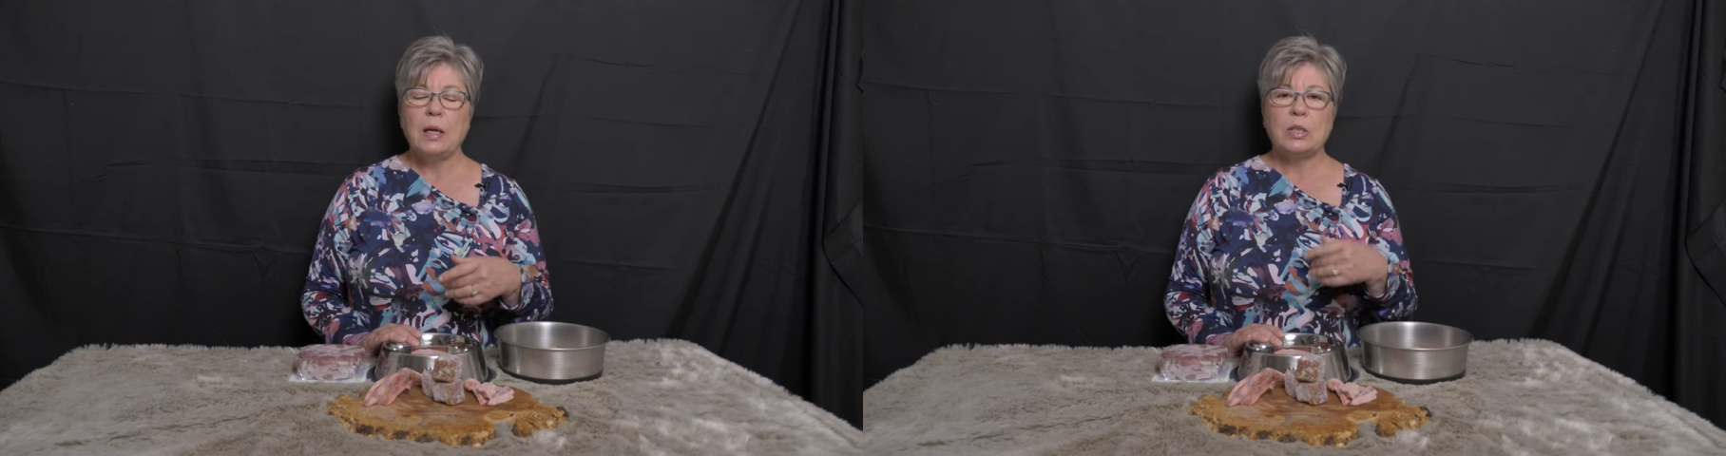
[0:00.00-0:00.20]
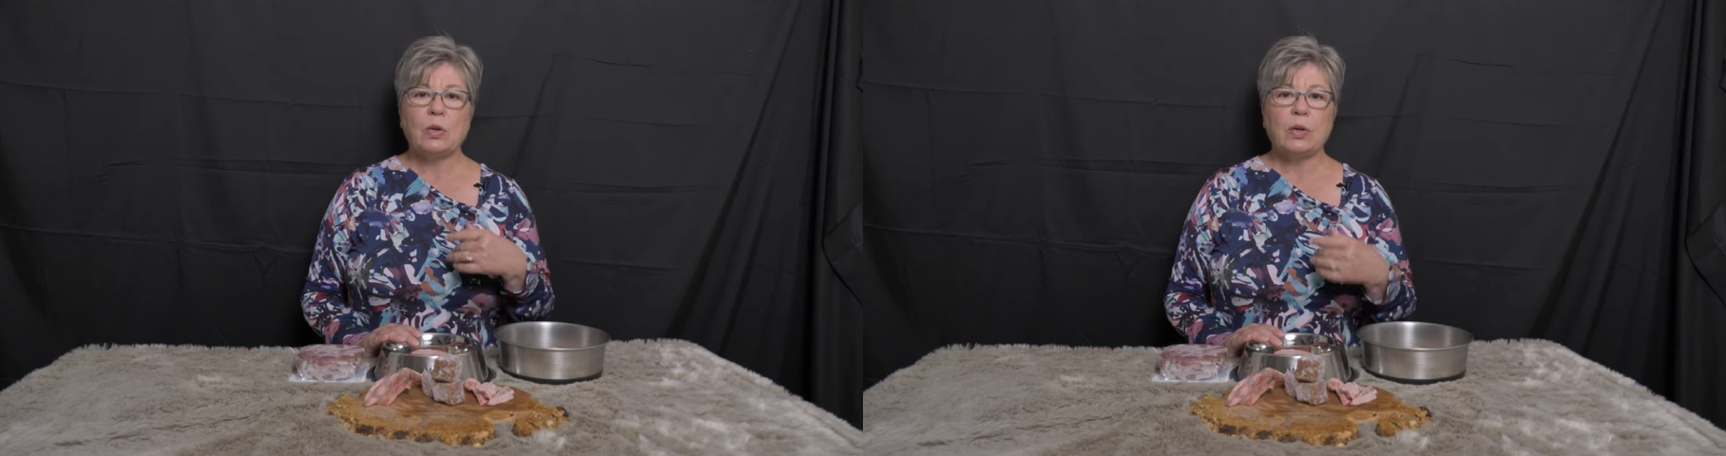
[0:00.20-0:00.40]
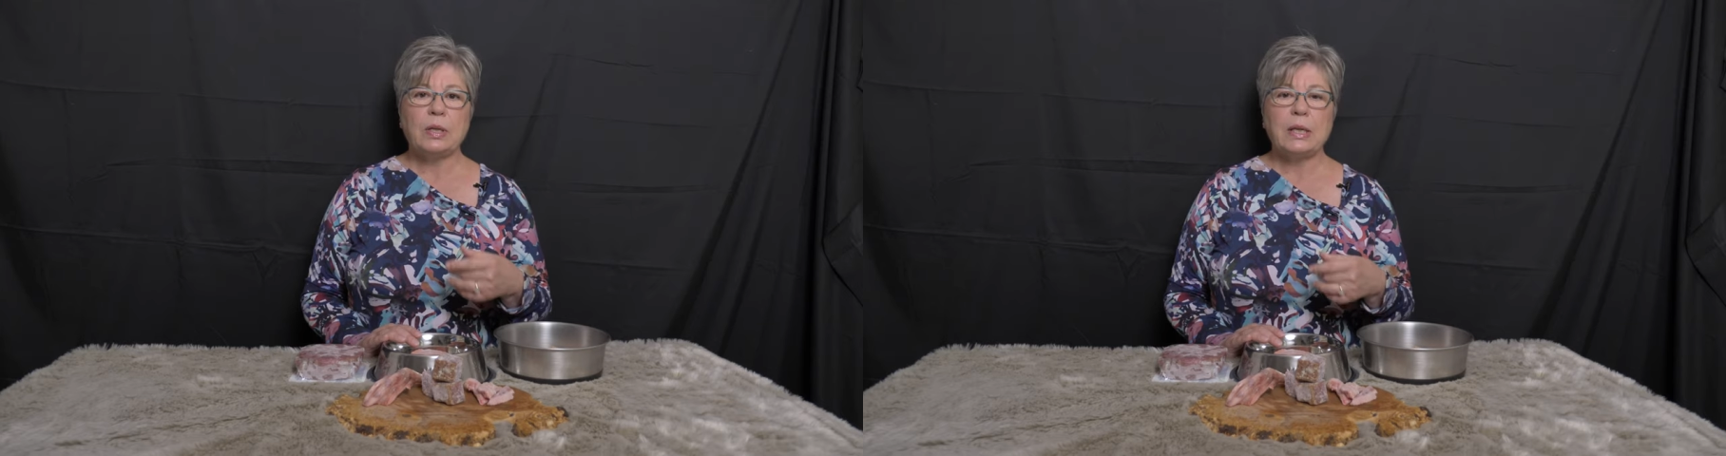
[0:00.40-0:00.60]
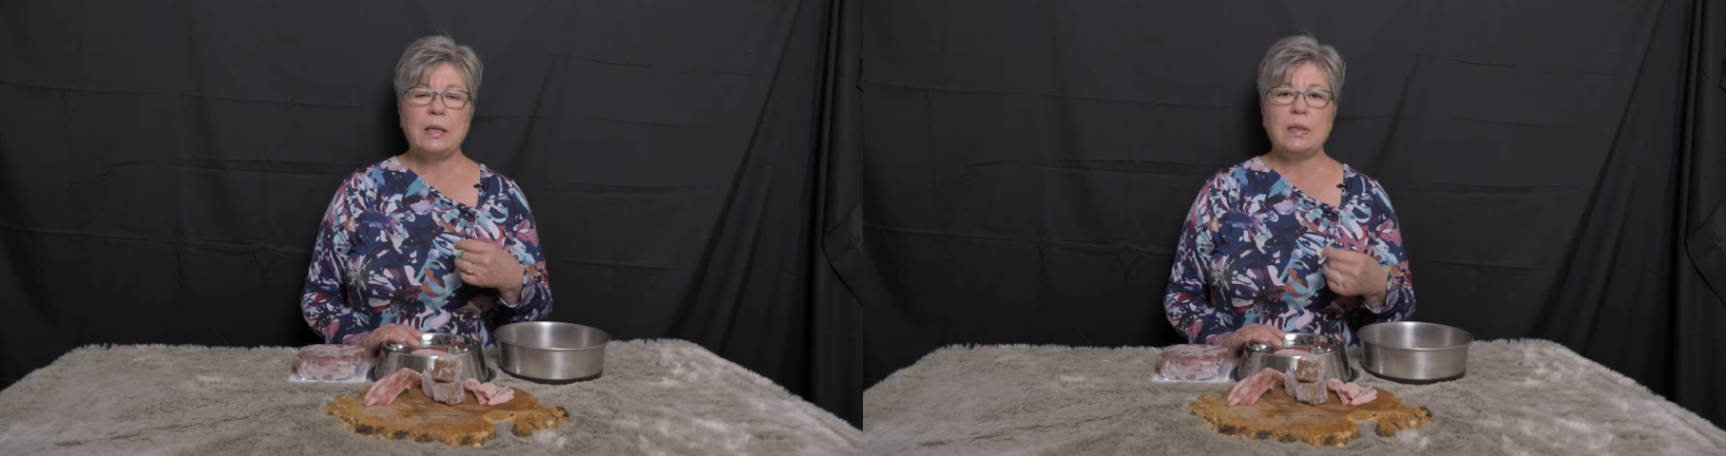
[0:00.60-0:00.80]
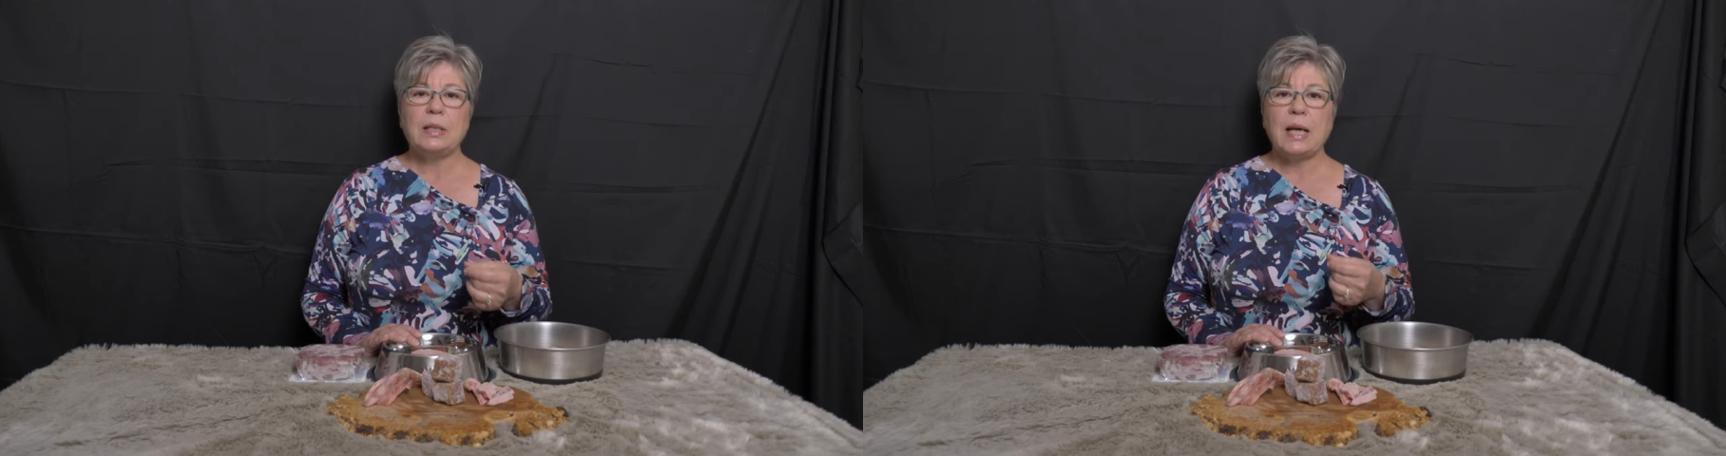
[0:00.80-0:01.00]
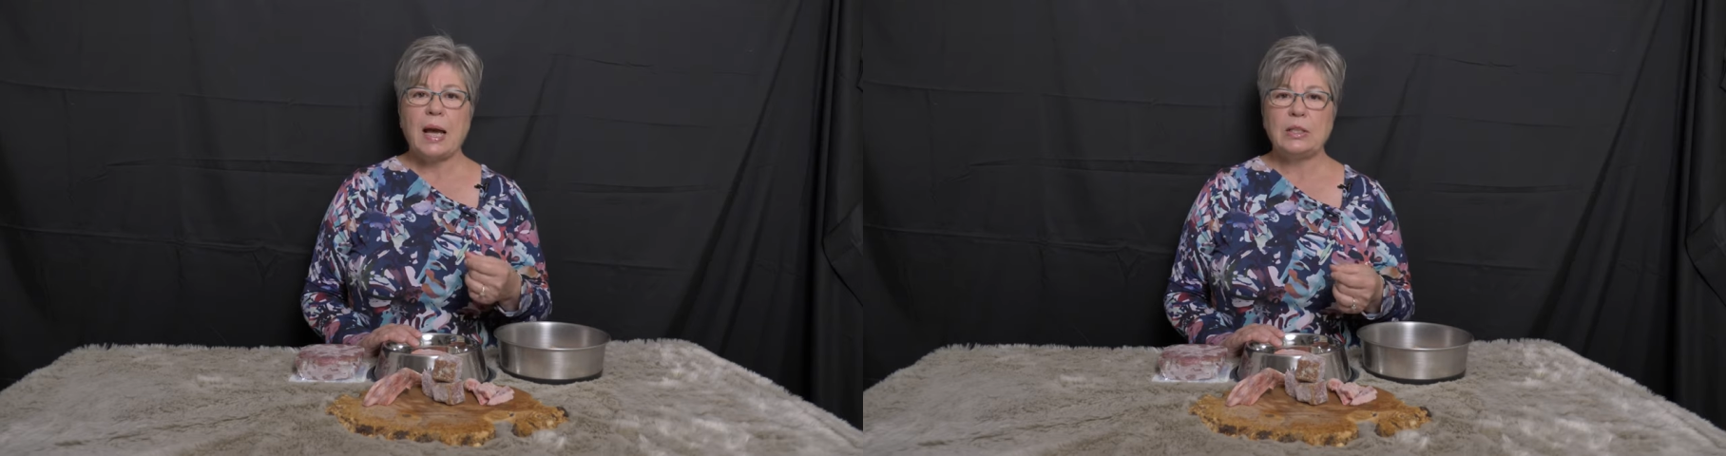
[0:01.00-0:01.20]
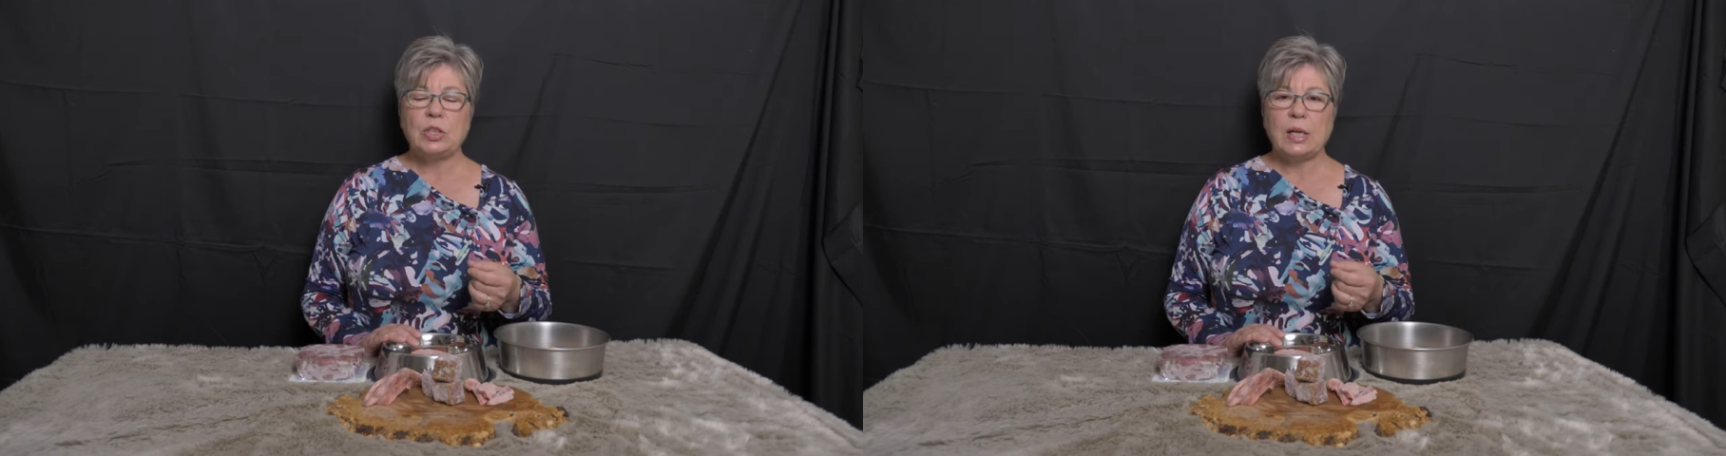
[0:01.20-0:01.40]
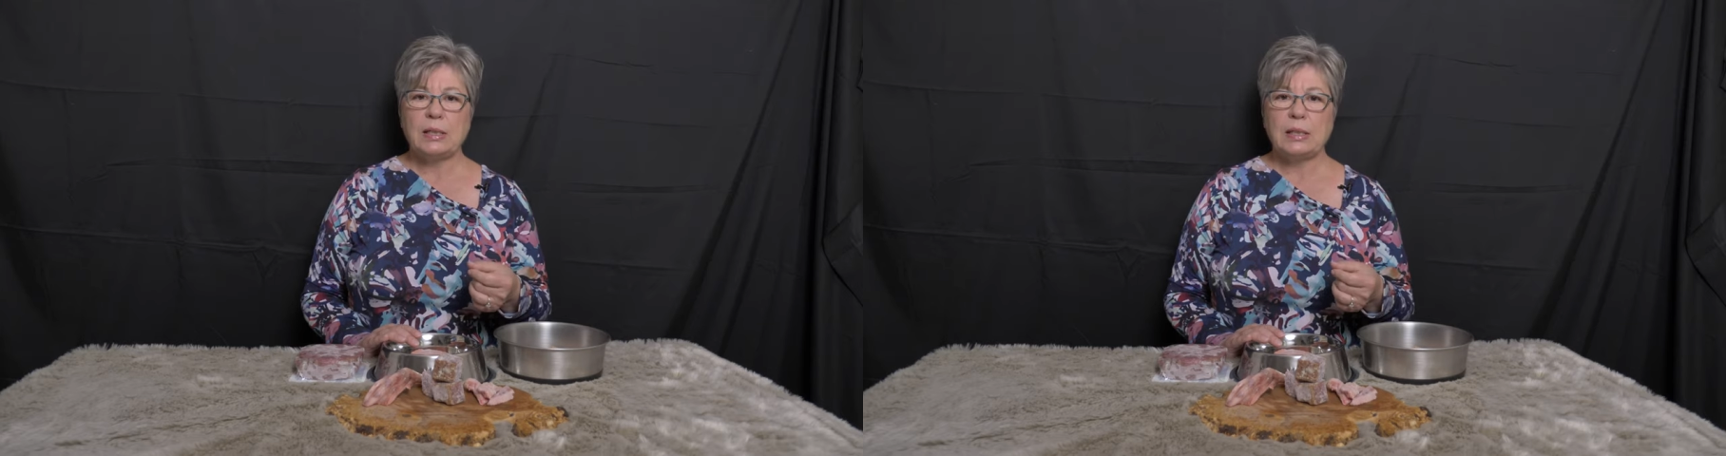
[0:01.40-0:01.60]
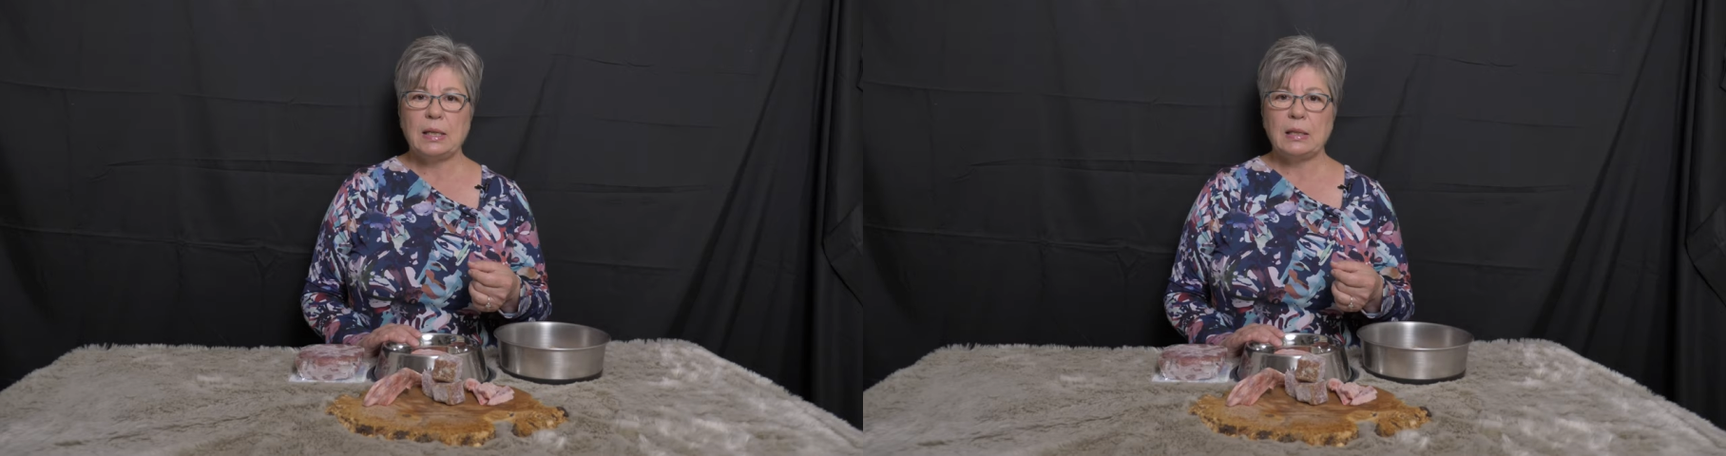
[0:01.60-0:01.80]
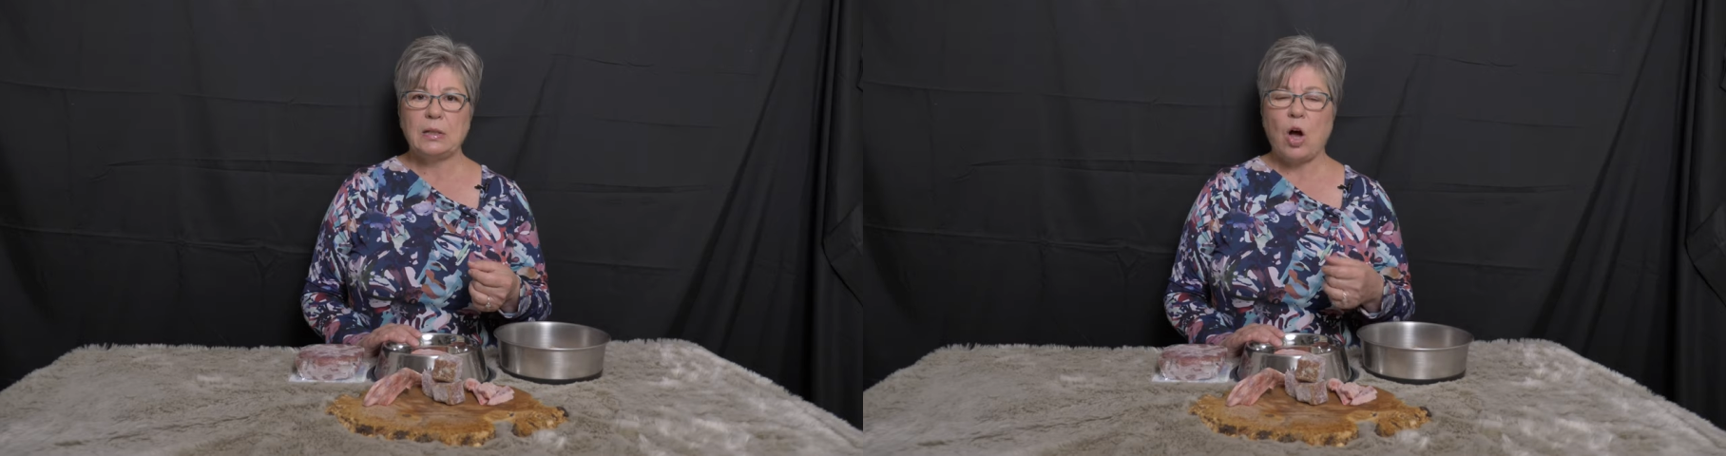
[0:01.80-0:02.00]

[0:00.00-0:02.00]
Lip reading: So they're eating the digested,